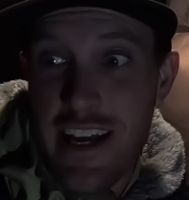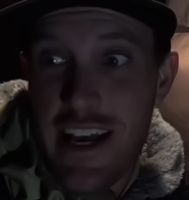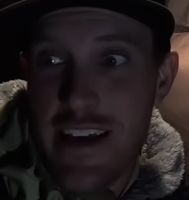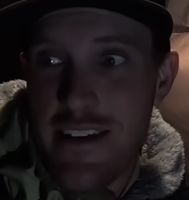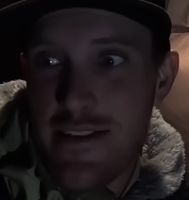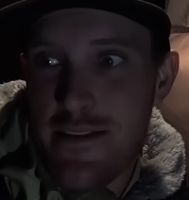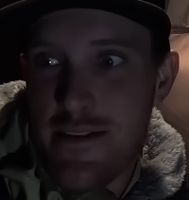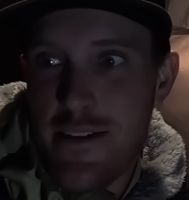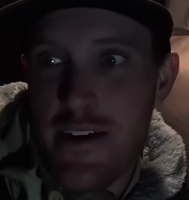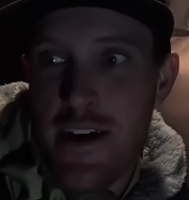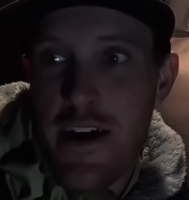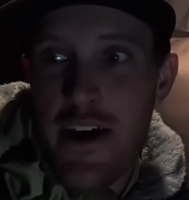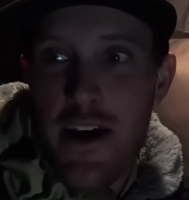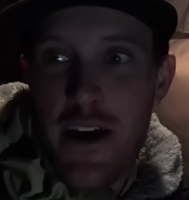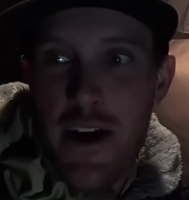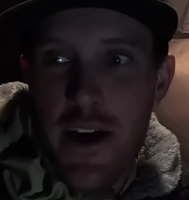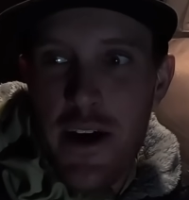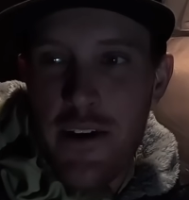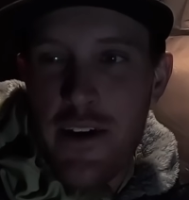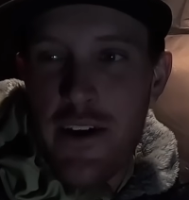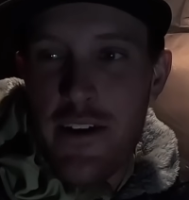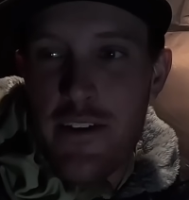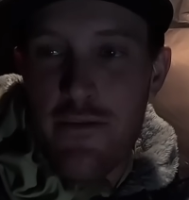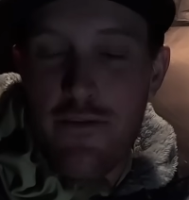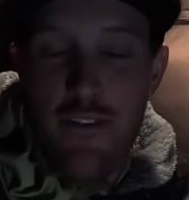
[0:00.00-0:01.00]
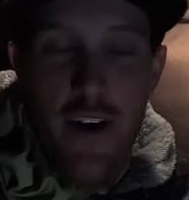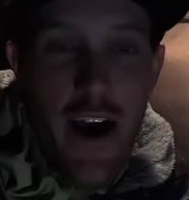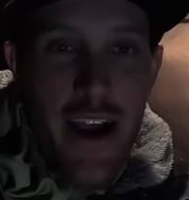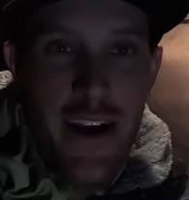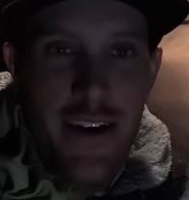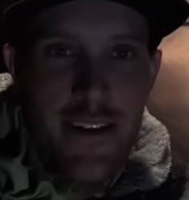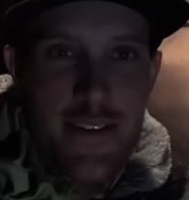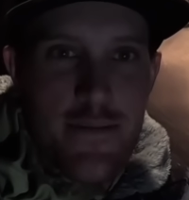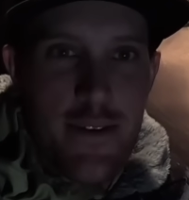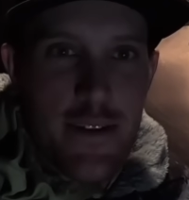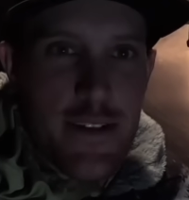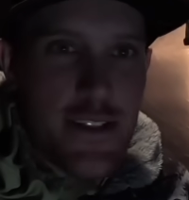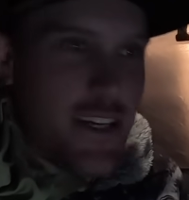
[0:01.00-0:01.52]
as around the fire
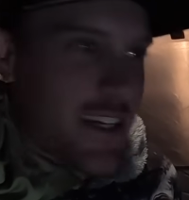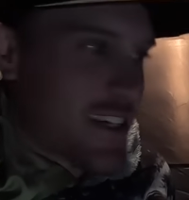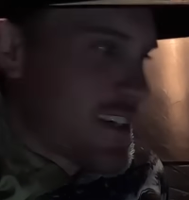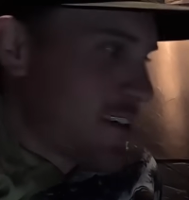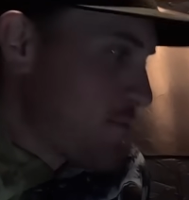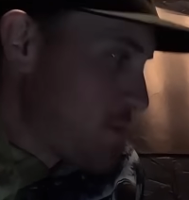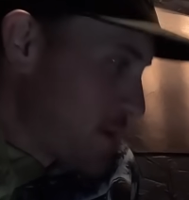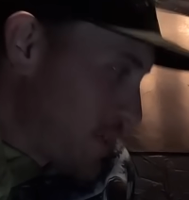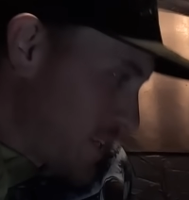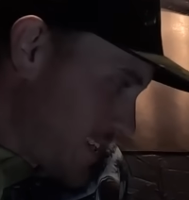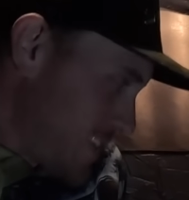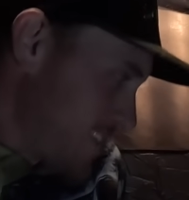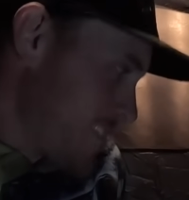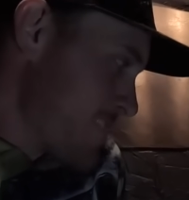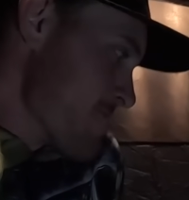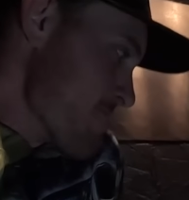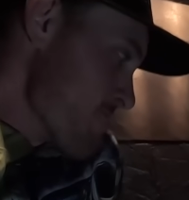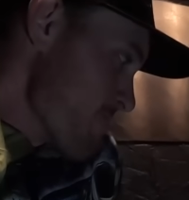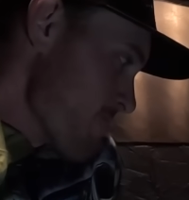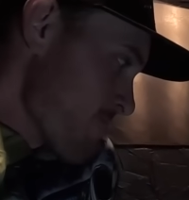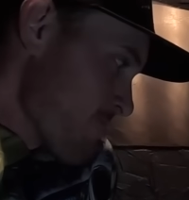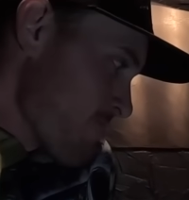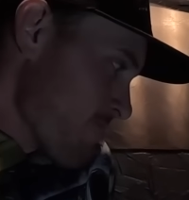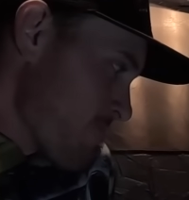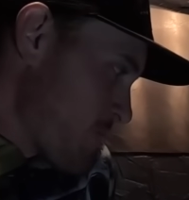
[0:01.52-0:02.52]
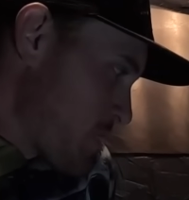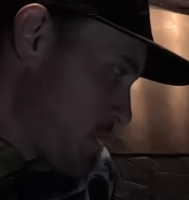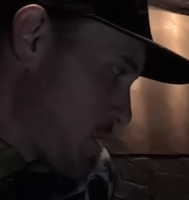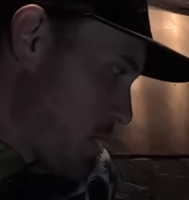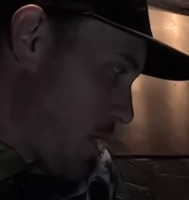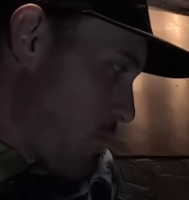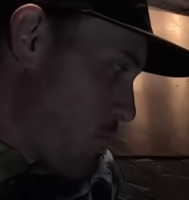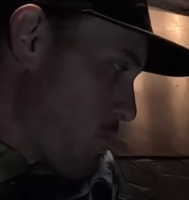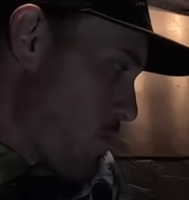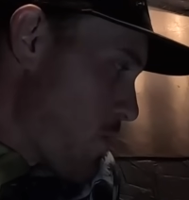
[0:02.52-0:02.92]
as much as I could because, you know, I